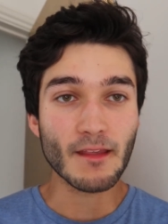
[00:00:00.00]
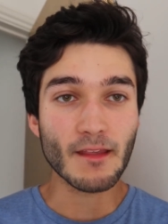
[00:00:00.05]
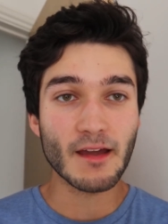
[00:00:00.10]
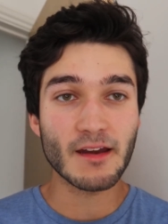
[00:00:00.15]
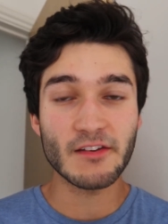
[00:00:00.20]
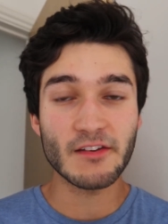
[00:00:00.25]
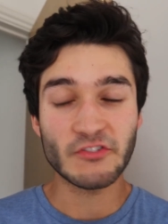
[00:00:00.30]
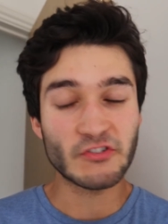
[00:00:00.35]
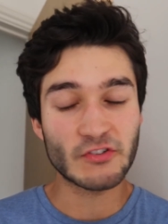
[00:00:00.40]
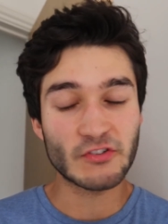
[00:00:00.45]

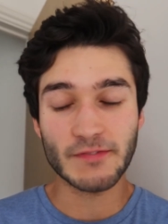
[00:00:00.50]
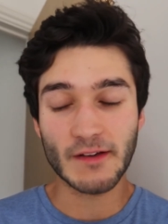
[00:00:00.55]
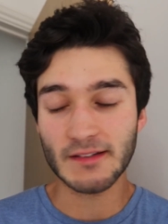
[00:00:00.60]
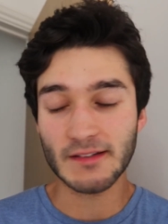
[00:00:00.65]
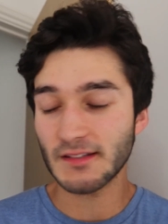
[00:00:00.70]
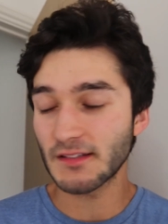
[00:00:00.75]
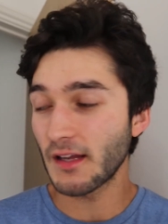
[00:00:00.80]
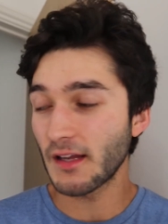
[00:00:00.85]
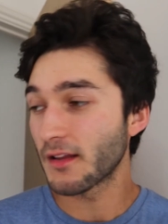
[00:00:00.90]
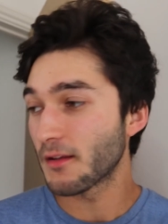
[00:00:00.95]
And it's just
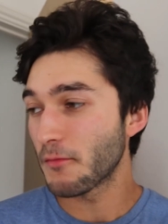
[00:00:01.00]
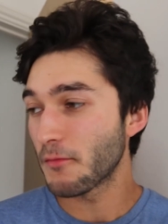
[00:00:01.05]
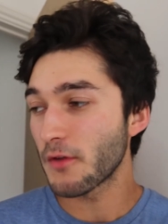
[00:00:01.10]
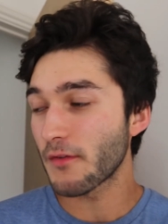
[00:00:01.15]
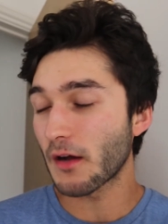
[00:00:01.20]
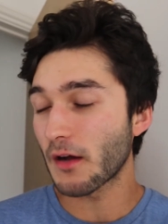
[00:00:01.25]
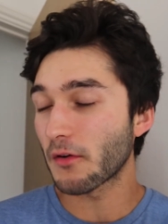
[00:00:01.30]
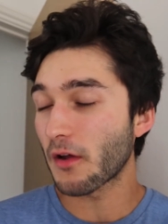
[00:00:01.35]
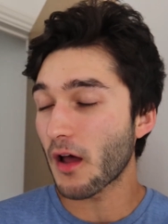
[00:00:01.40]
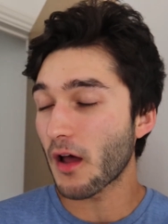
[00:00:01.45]
fascinating the movie.
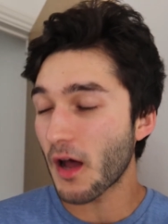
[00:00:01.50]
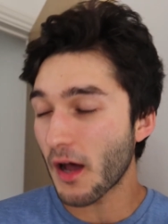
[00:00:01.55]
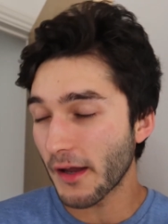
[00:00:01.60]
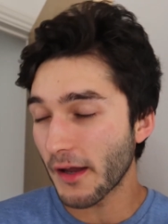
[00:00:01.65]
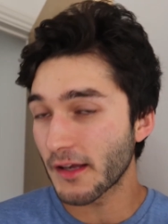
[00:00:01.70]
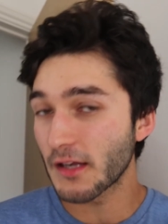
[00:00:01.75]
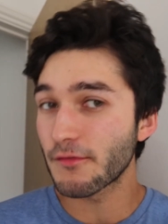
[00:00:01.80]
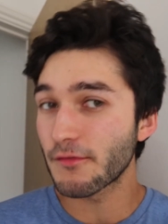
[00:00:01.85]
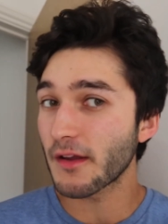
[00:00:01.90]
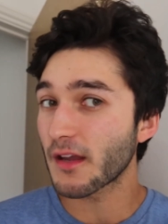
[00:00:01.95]
I would
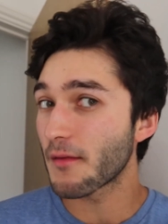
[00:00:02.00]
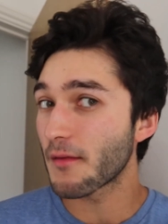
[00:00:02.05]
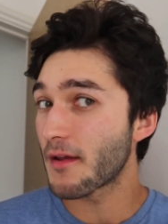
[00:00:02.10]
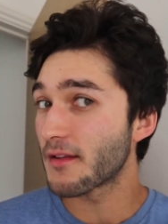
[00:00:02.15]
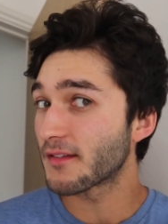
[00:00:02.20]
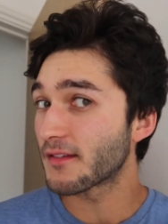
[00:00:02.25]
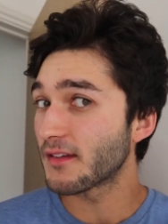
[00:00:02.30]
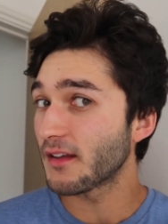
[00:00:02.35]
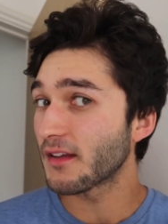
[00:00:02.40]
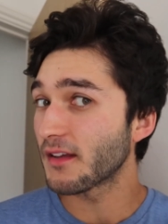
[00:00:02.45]
highly
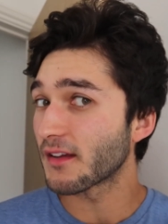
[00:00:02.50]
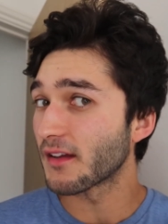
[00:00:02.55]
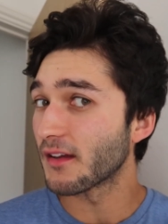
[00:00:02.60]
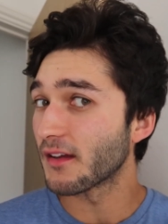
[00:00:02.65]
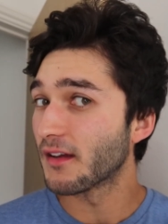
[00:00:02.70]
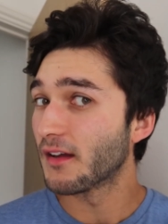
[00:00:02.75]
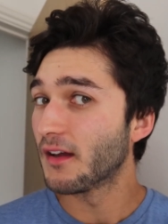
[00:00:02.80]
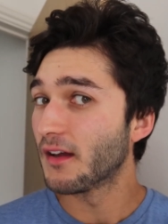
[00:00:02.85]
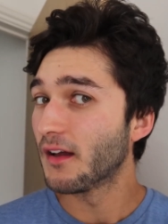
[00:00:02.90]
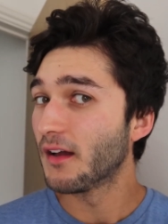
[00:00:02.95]
recommend seeing it.